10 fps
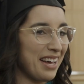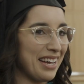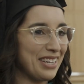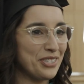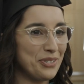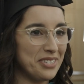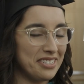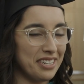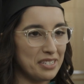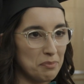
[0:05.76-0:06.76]
I chose to
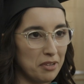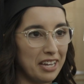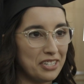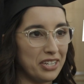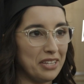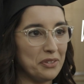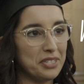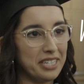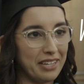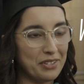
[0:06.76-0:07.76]
study supply chain through the
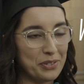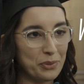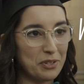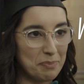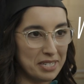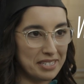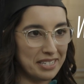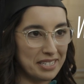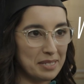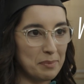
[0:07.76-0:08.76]
Daniels School of
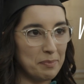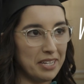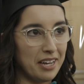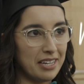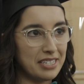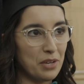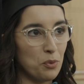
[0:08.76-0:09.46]
Business because I